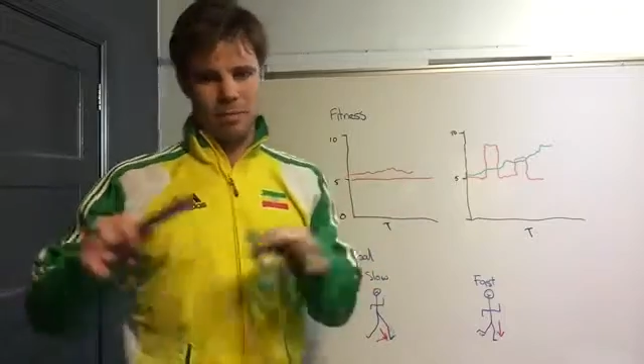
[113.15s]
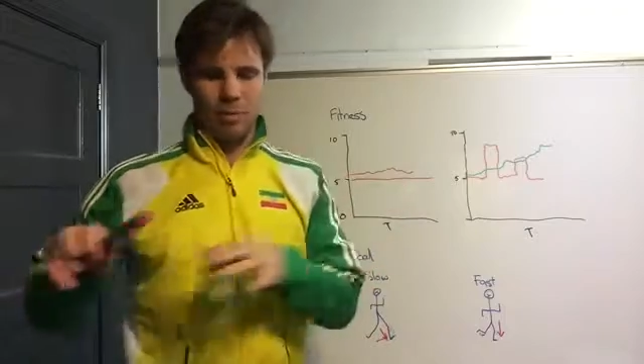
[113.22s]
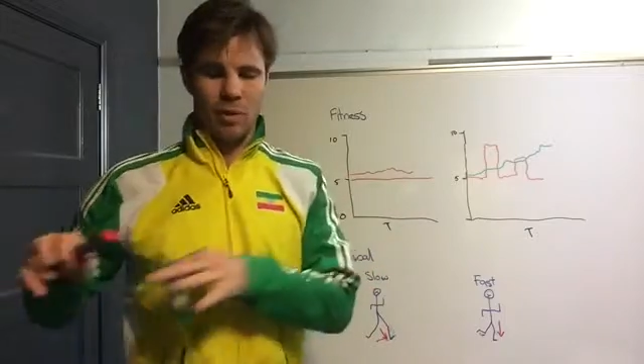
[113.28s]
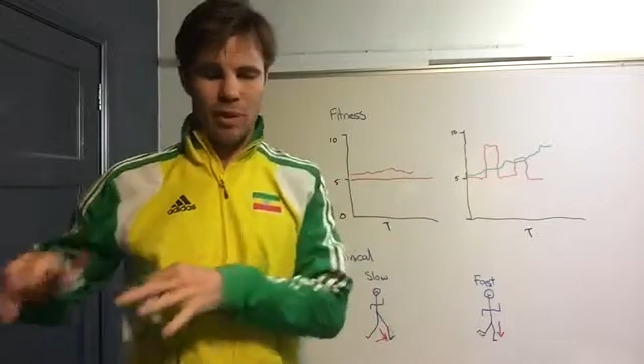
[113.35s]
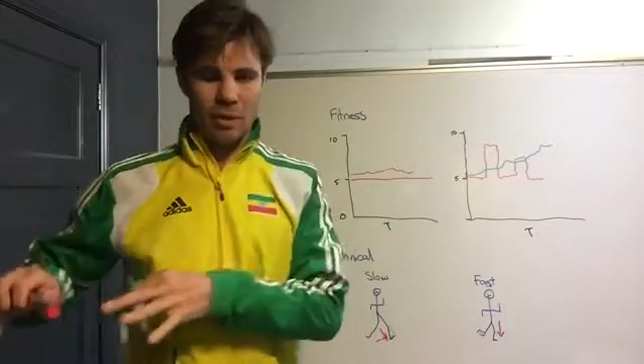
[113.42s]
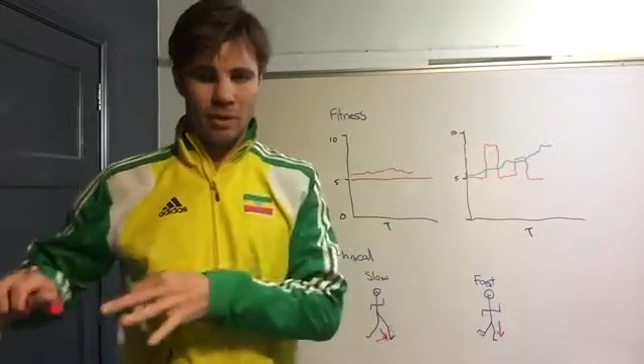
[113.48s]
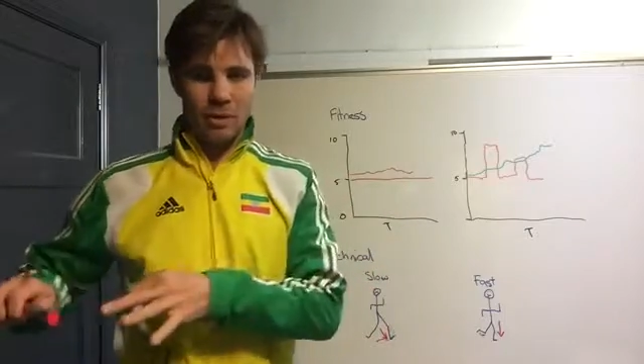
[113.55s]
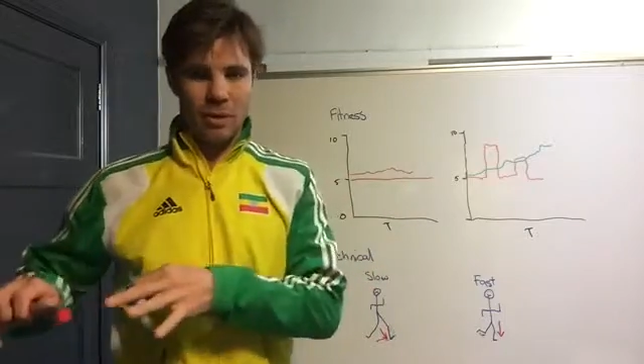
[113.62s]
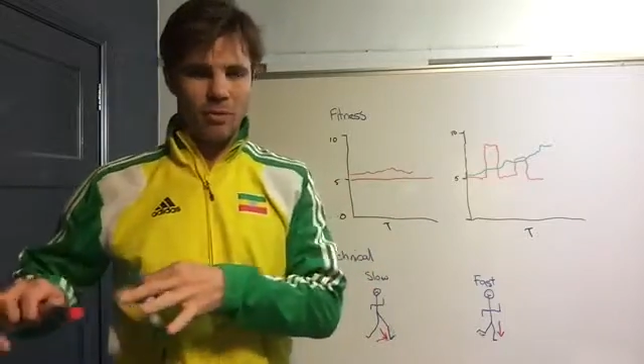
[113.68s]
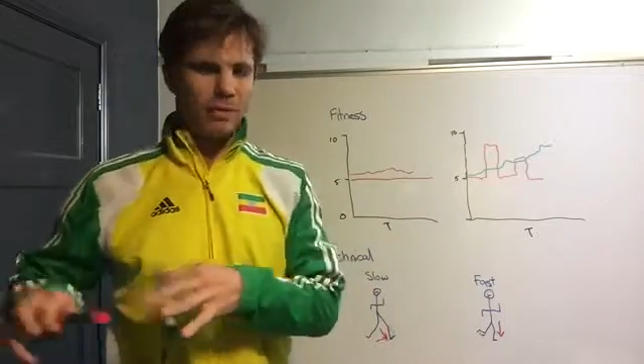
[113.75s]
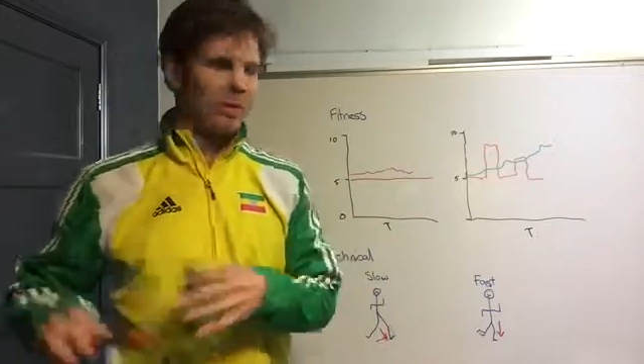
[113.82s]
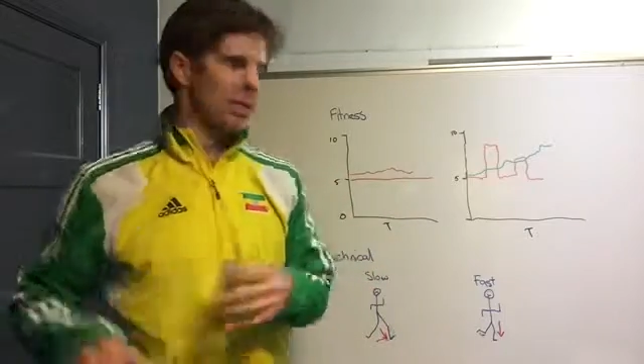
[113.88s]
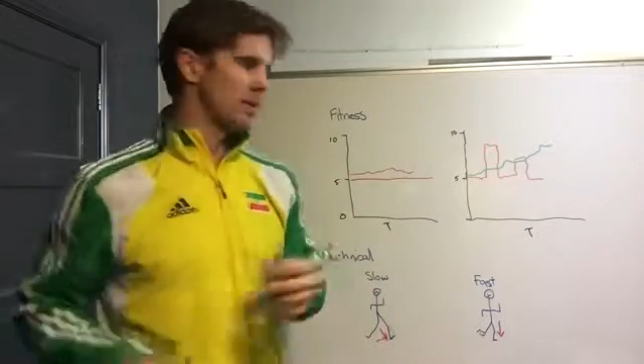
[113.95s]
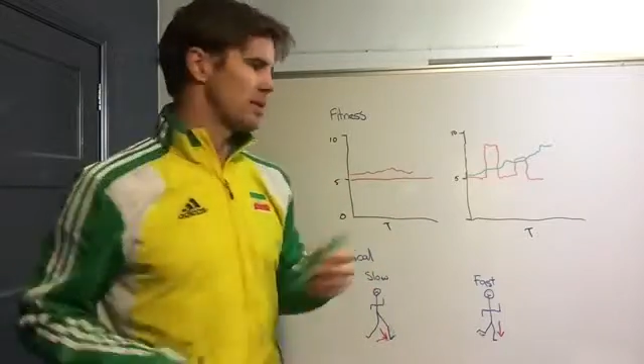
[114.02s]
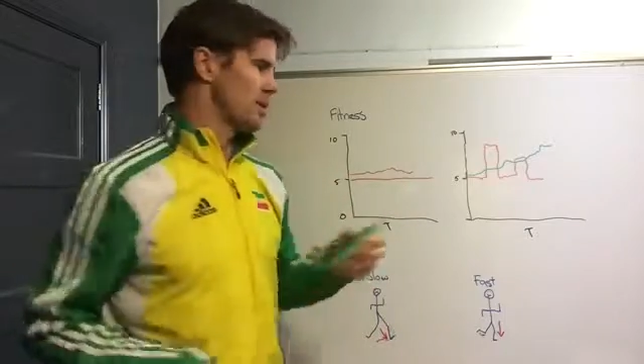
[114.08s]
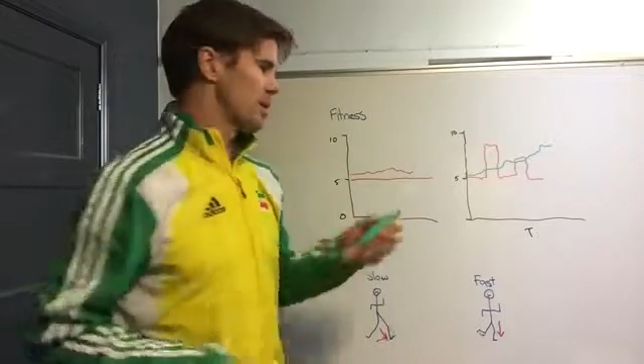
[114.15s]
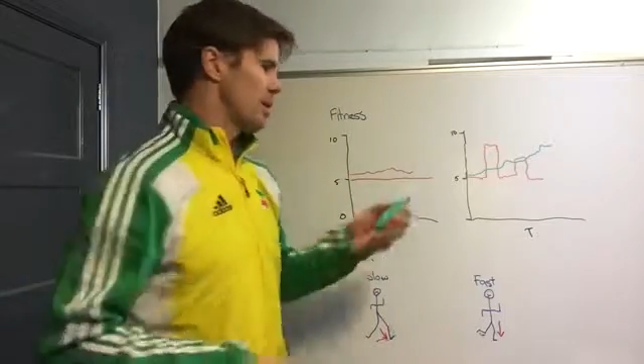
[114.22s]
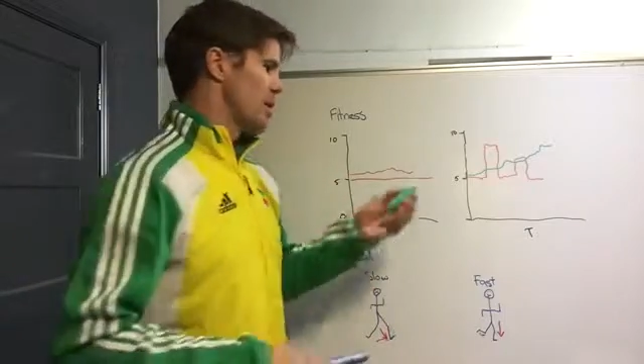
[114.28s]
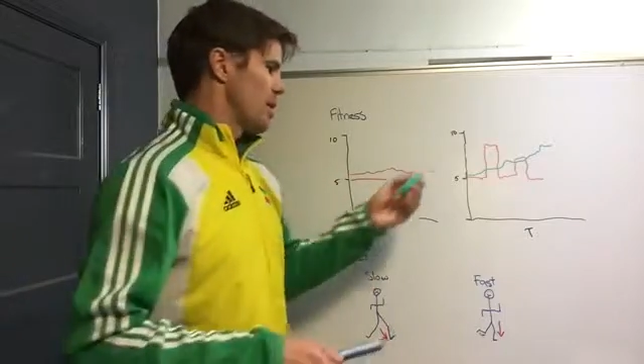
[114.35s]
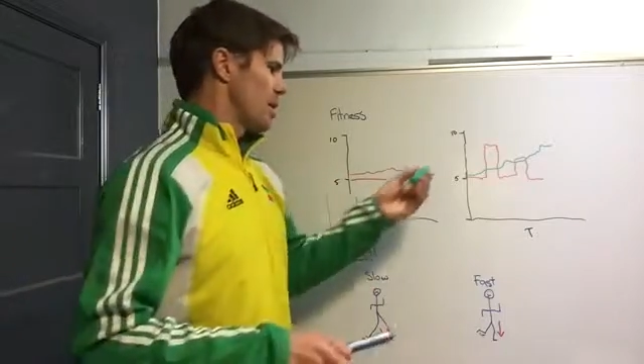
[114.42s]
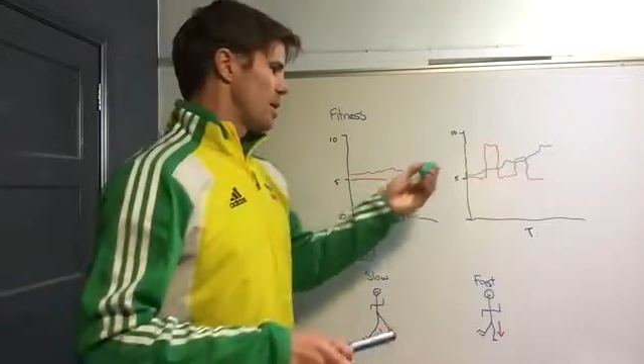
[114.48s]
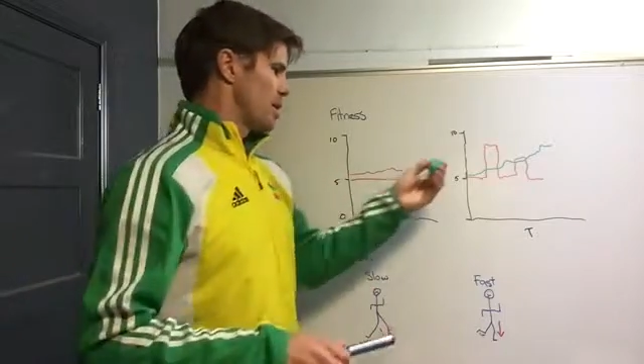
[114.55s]
plus low
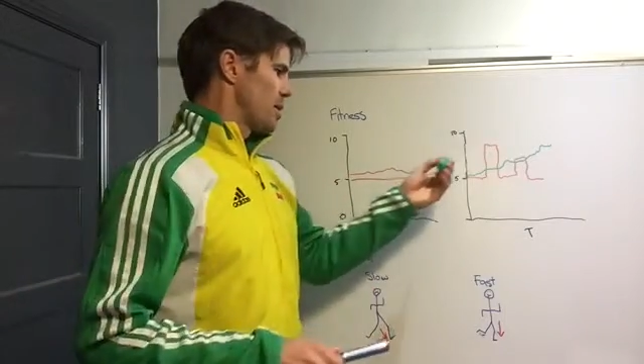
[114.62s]
intensity,